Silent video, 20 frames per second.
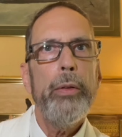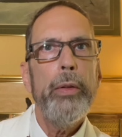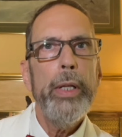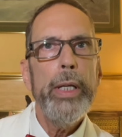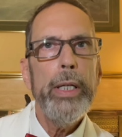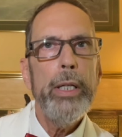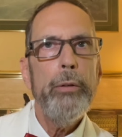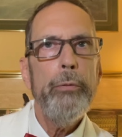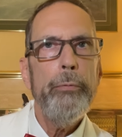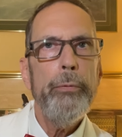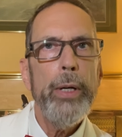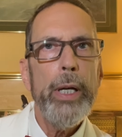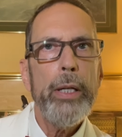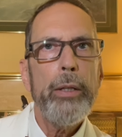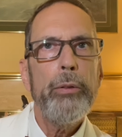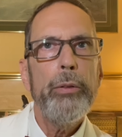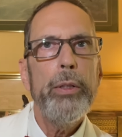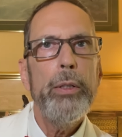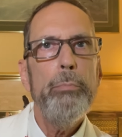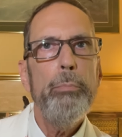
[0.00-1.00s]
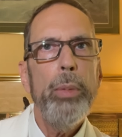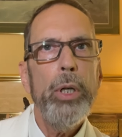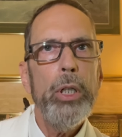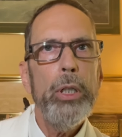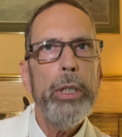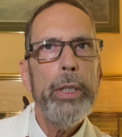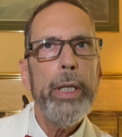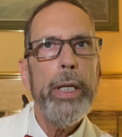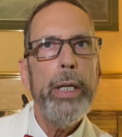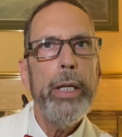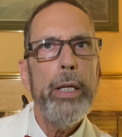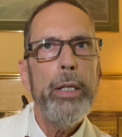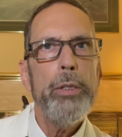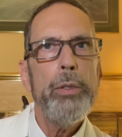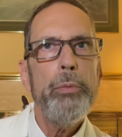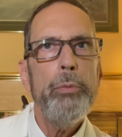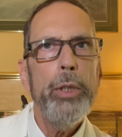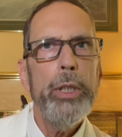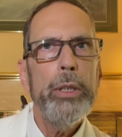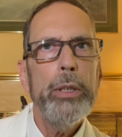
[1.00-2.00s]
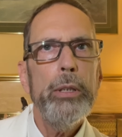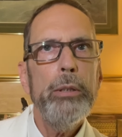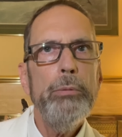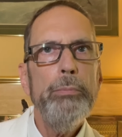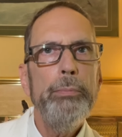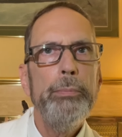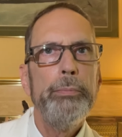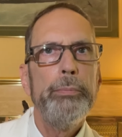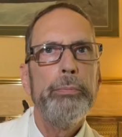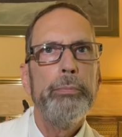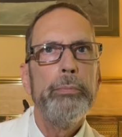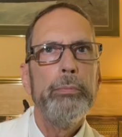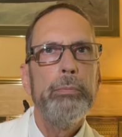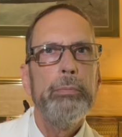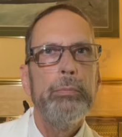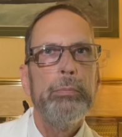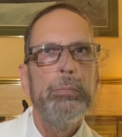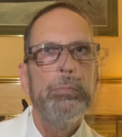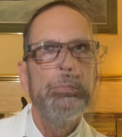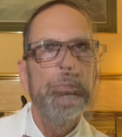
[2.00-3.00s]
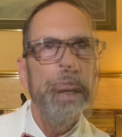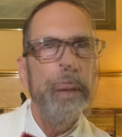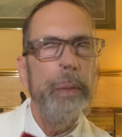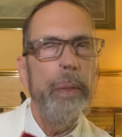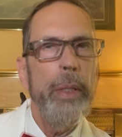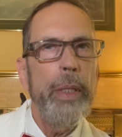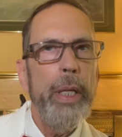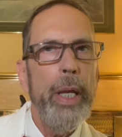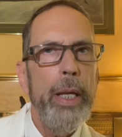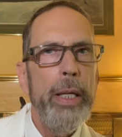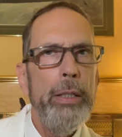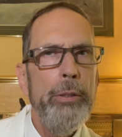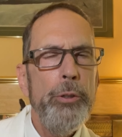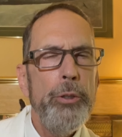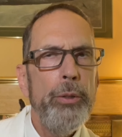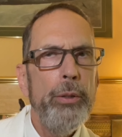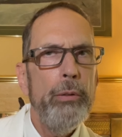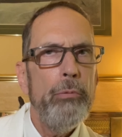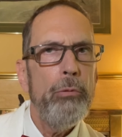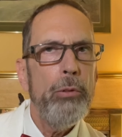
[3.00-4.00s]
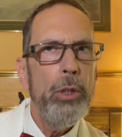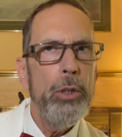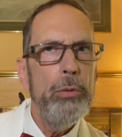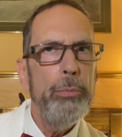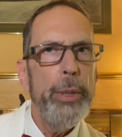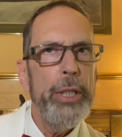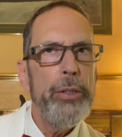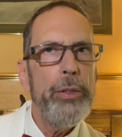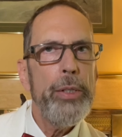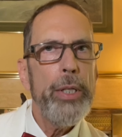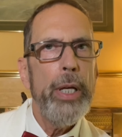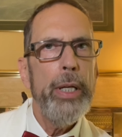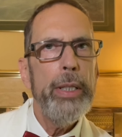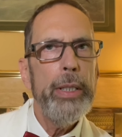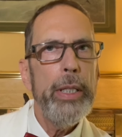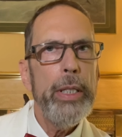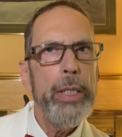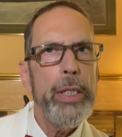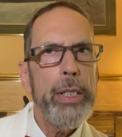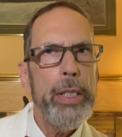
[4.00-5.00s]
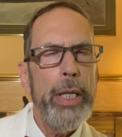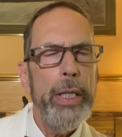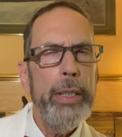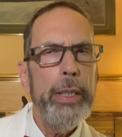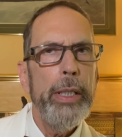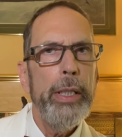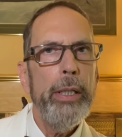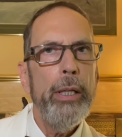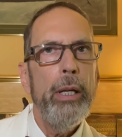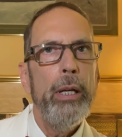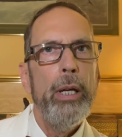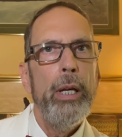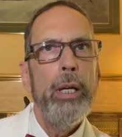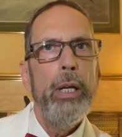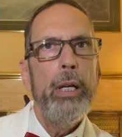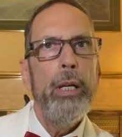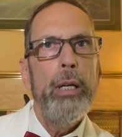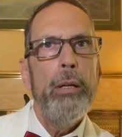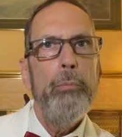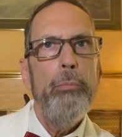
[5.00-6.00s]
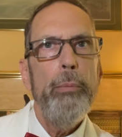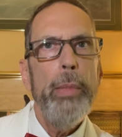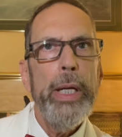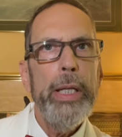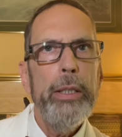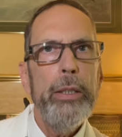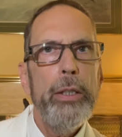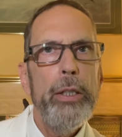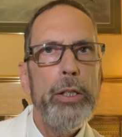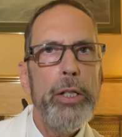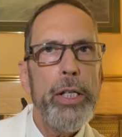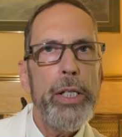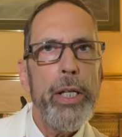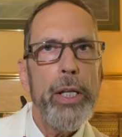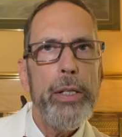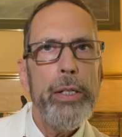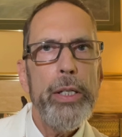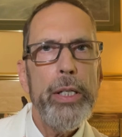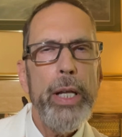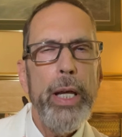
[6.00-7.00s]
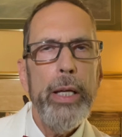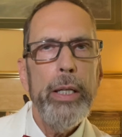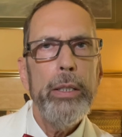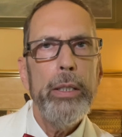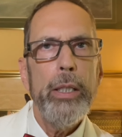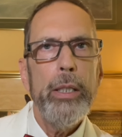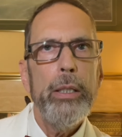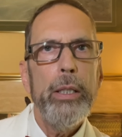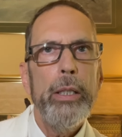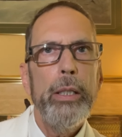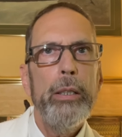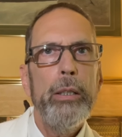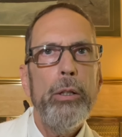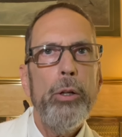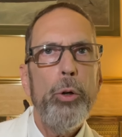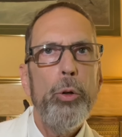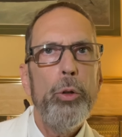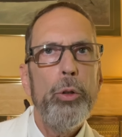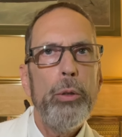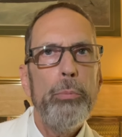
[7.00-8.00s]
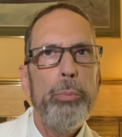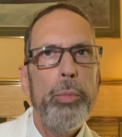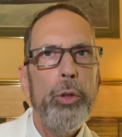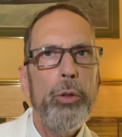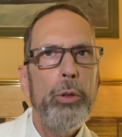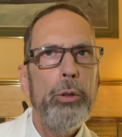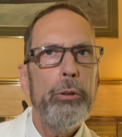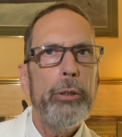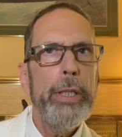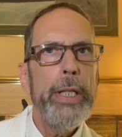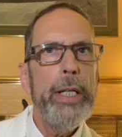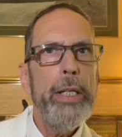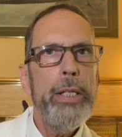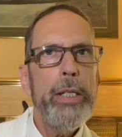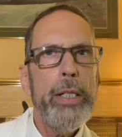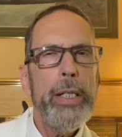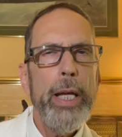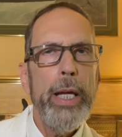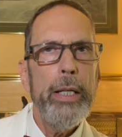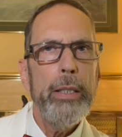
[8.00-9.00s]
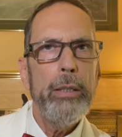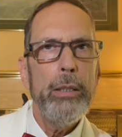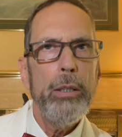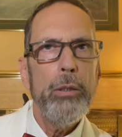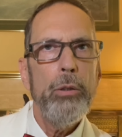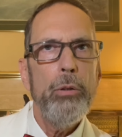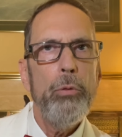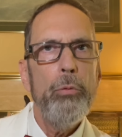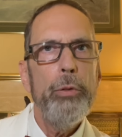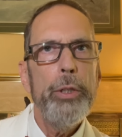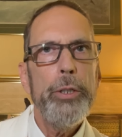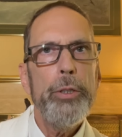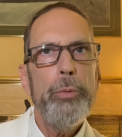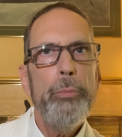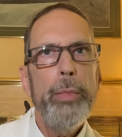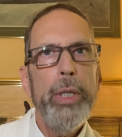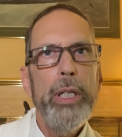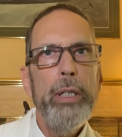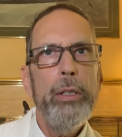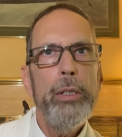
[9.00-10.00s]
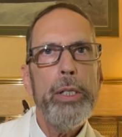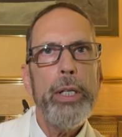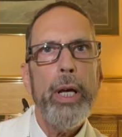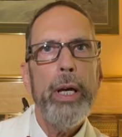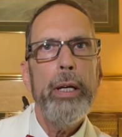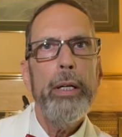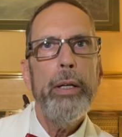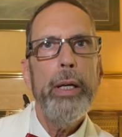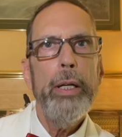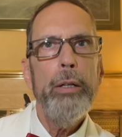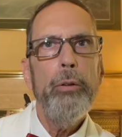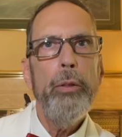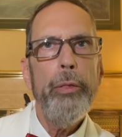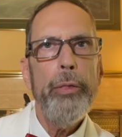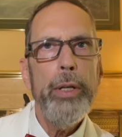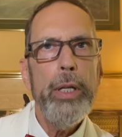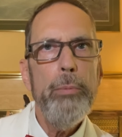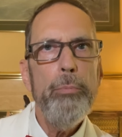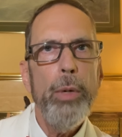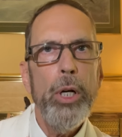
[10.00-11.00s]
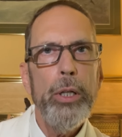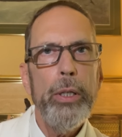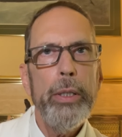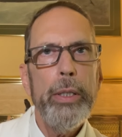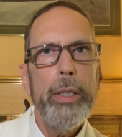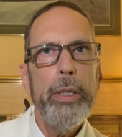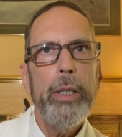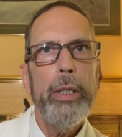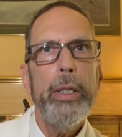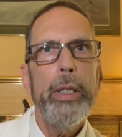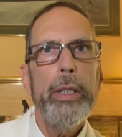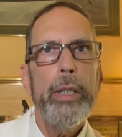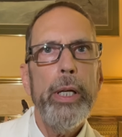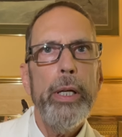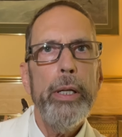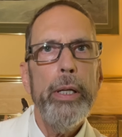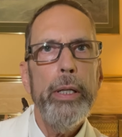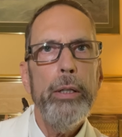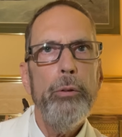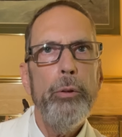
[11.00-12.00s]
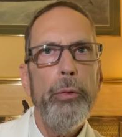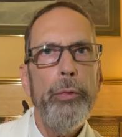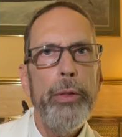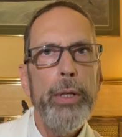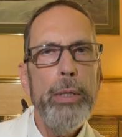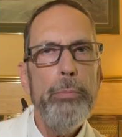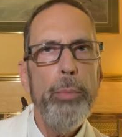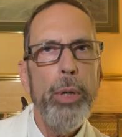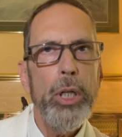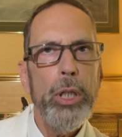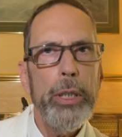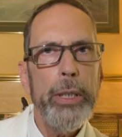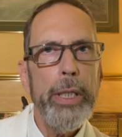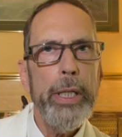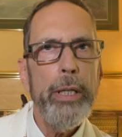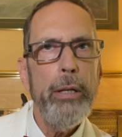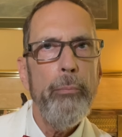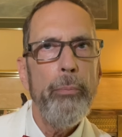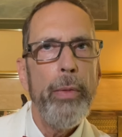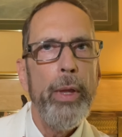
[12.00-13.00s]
They affect the body as well. The ancient Romans had a saying, mens sana in corpore sano, which means a healthy mind in a healthy body.